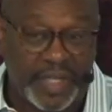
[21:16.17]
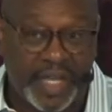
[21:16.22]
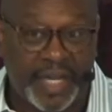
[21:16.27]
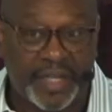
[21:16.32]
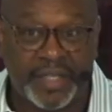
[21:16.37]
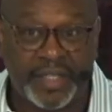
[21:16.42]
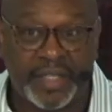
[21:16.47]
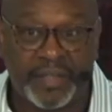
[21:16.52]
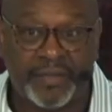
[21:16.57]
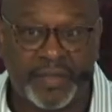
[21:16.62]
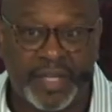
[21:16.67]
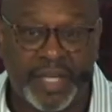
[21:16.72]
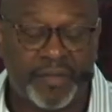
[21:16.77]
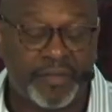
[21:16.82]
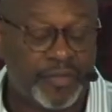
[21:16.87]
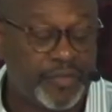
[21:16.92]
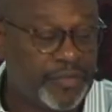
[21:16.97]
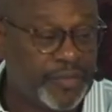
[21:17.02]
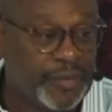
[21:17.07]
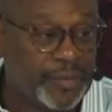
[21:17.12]
I didn't even
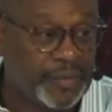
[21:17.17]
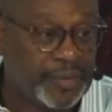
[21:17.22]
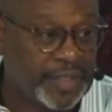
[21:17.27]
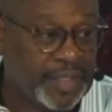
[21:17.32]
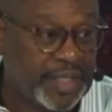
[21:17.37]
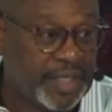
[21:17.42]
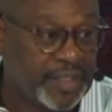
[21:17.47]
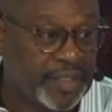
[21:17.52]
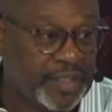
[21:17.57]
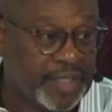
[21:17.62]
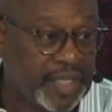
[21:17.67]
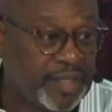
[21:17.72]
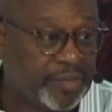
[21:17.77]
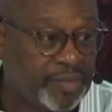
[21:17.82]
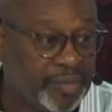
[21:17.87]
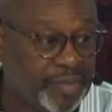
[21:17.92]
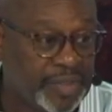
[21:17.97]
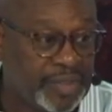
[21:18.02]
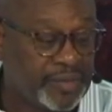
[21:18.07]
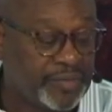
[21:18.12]
have a phone and had a
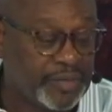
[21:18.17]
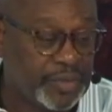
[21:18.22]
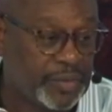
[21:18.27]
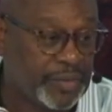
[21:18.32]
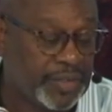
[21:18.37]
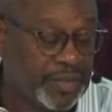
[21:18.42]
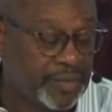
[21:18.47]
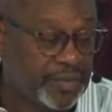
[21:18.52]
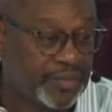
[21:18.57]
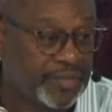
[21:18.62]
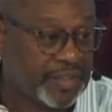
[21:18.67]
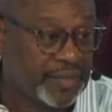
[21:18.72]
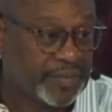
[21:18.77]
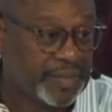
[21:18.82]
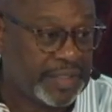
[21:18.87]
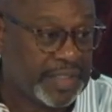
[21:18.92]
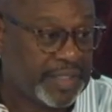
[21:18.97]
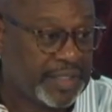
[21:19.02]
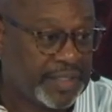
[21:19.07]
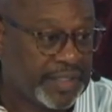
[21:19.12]
cable bill of
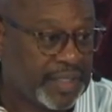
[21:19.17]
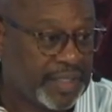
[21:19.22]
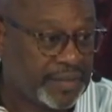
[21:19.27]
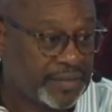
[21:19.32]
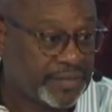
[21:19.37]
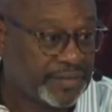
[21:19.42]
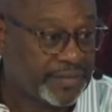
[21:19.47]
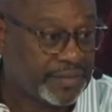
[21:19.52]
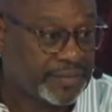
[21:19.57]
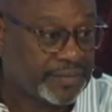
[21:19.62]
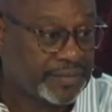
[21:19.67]
$279.